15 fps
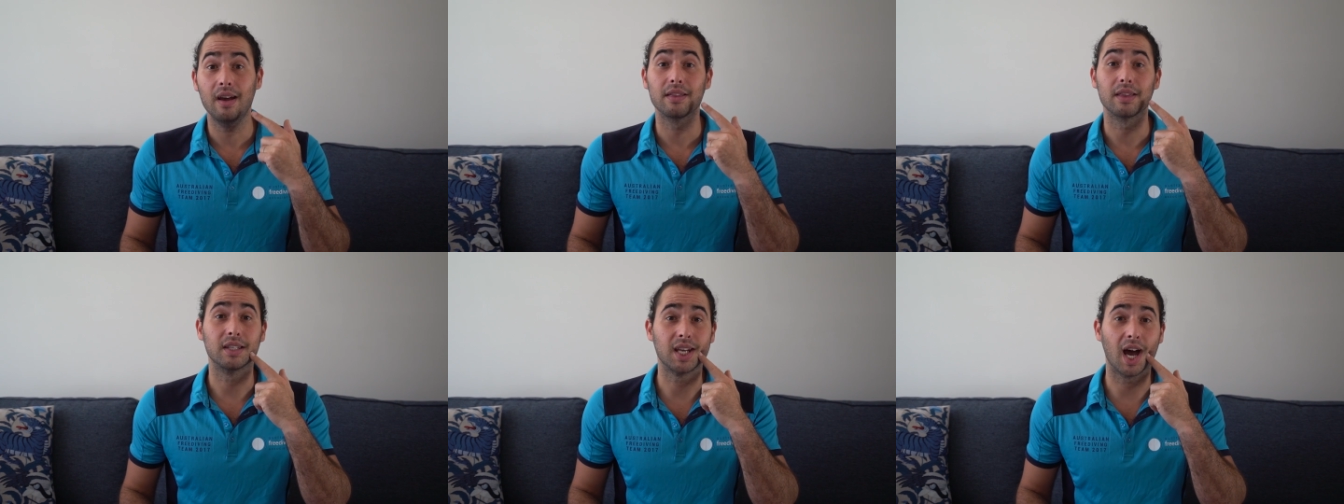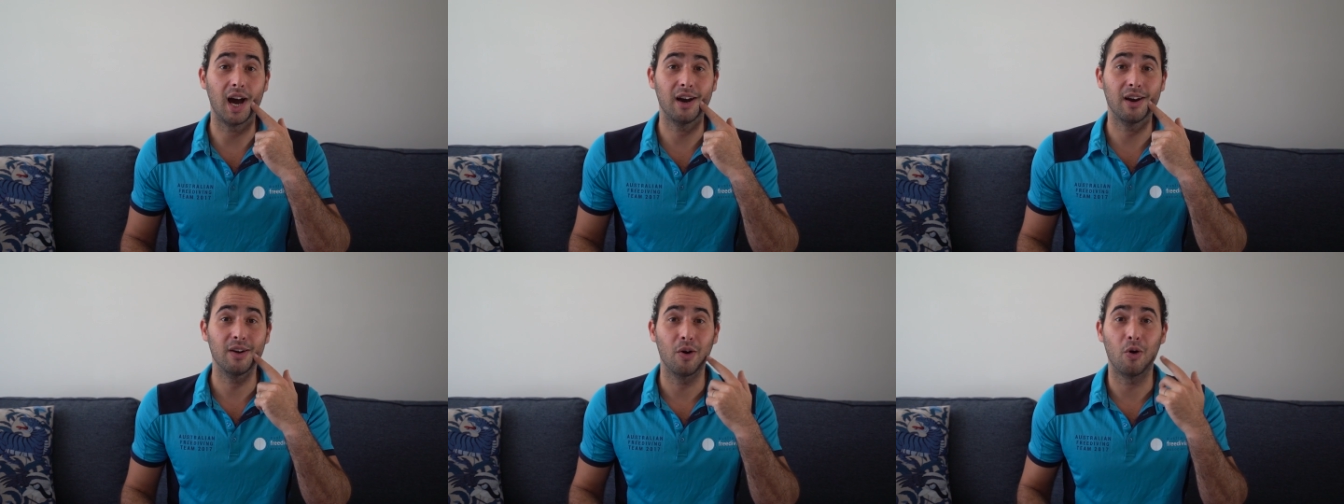the
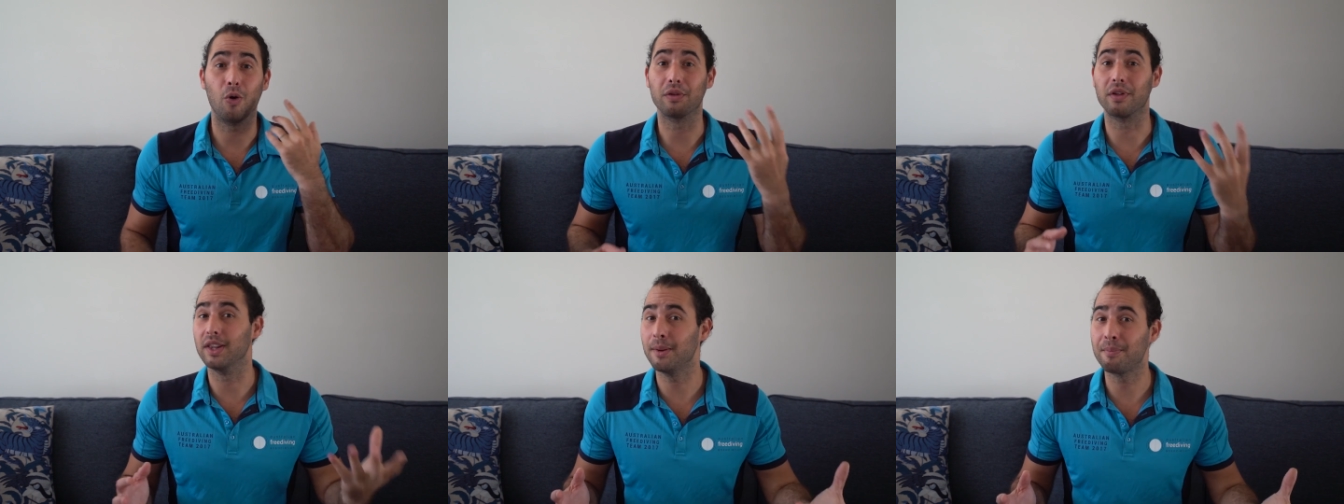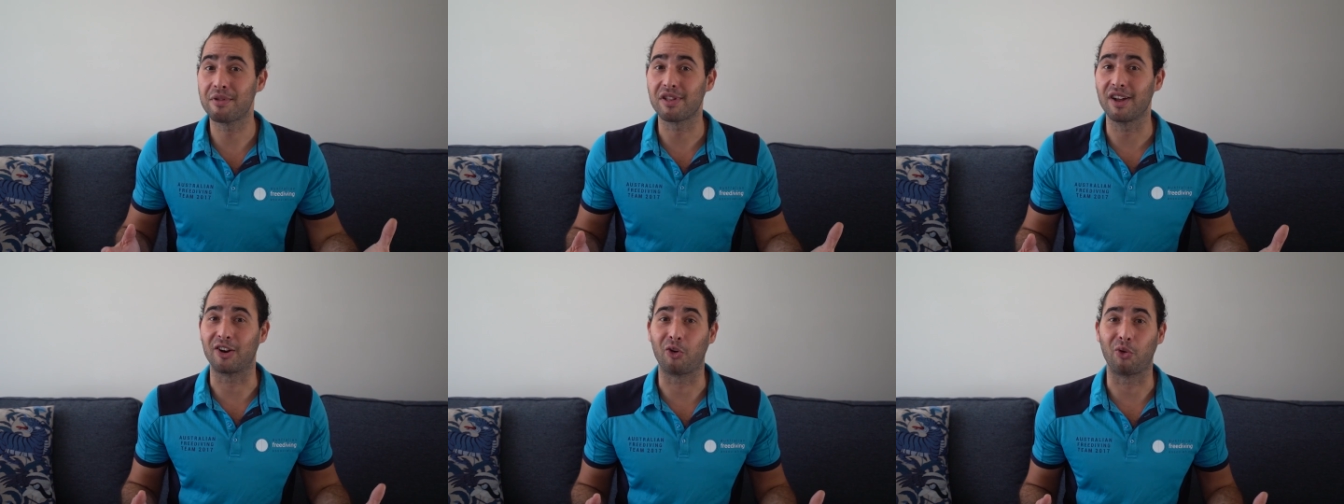tongue or the
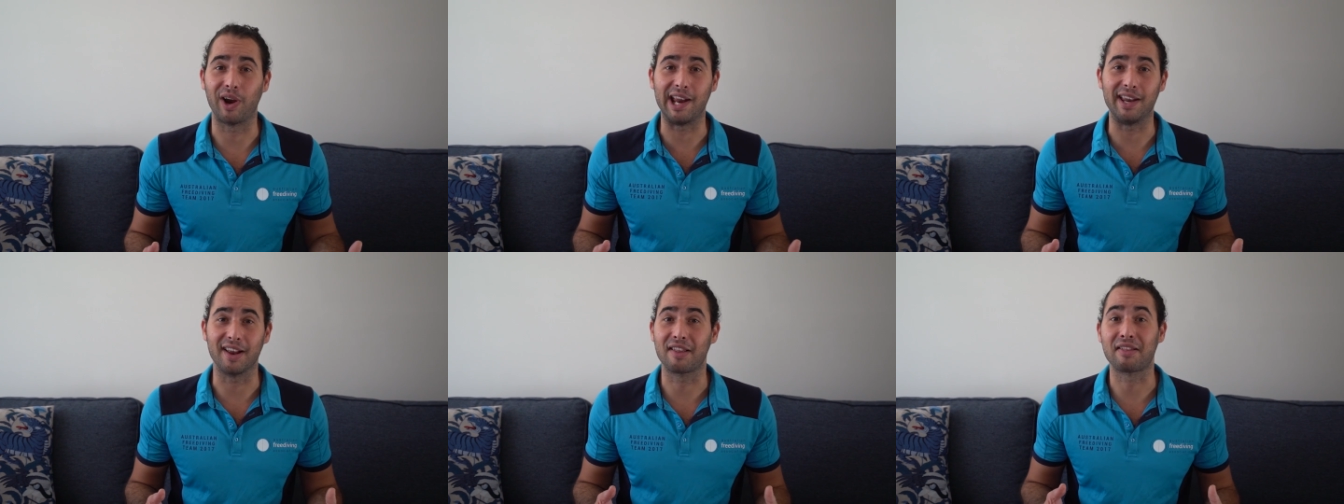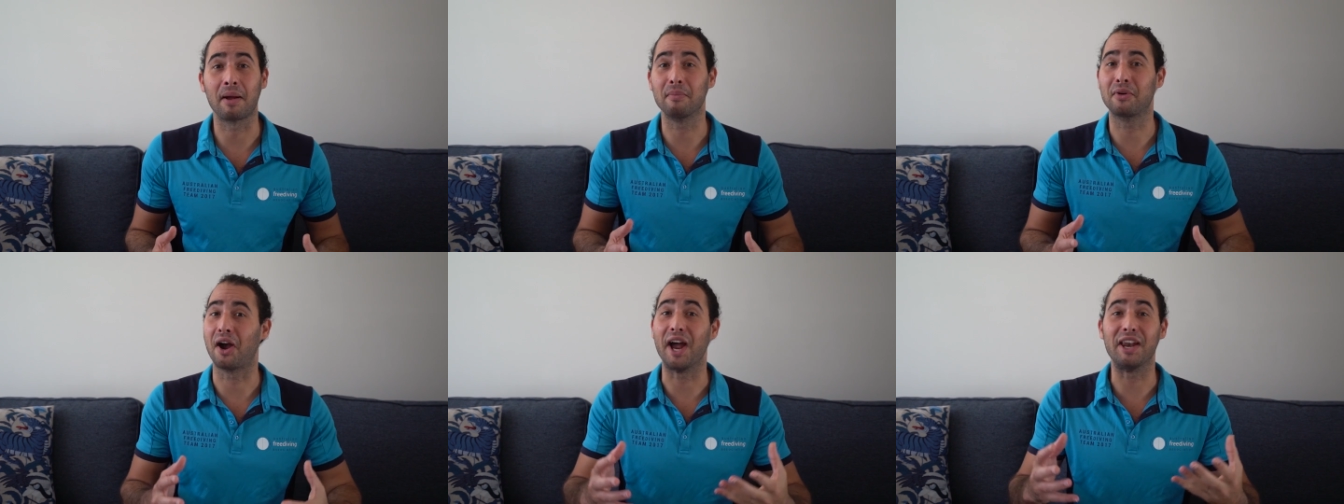lips are creating
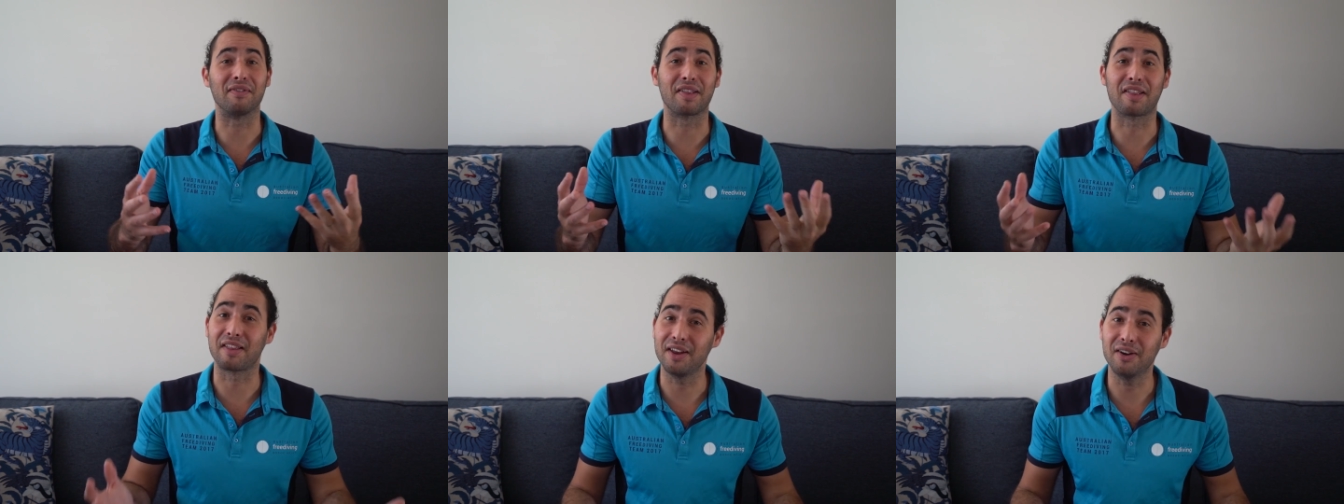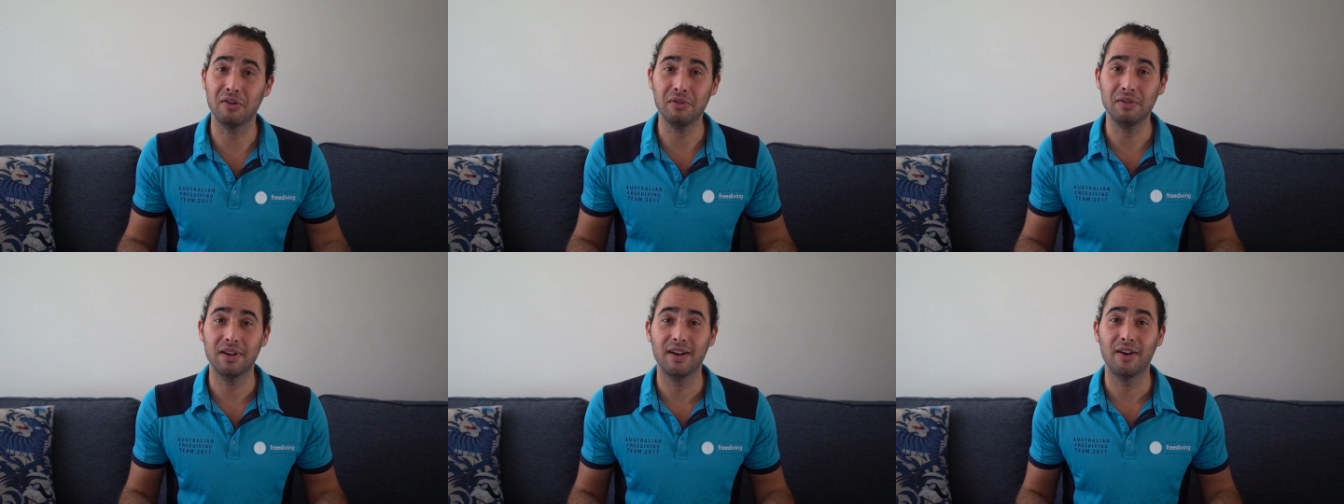some kind of a
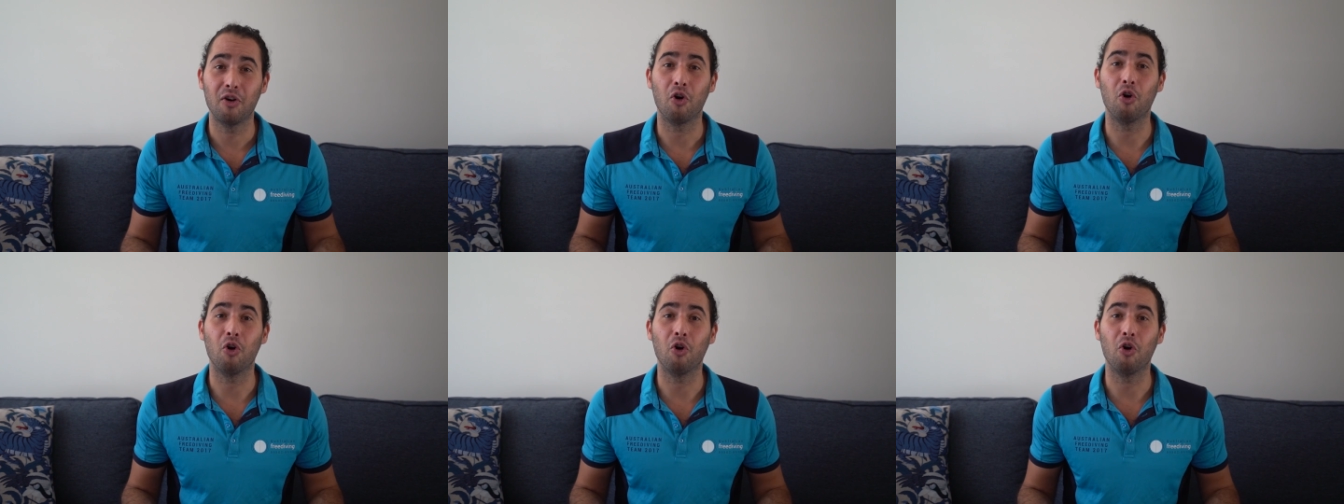seal,